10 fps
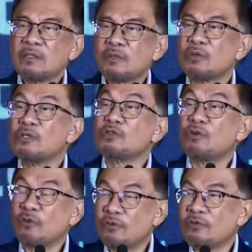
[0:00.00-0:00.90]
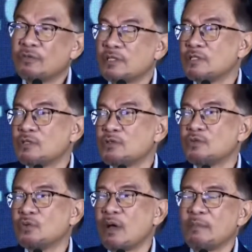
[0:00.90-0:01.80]
to resolve this
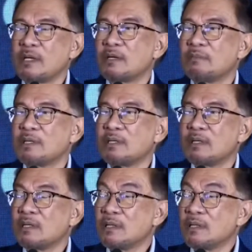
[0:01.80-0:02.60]
issue amicably.